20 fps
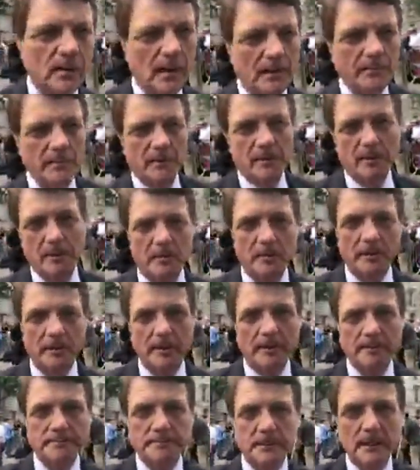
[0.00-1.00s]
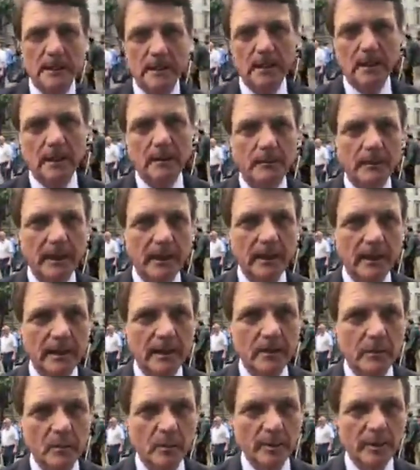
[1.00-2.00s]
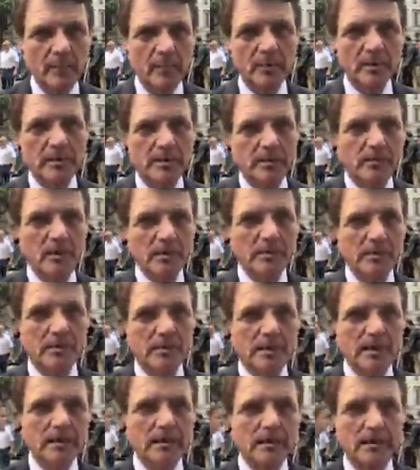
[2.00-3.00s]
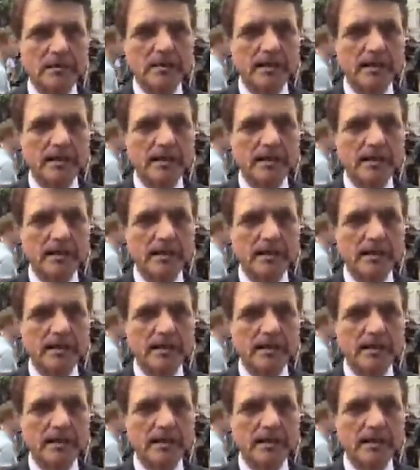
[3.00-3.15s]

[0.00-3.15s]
not a lawyer, no. But what he wasn't sentenced.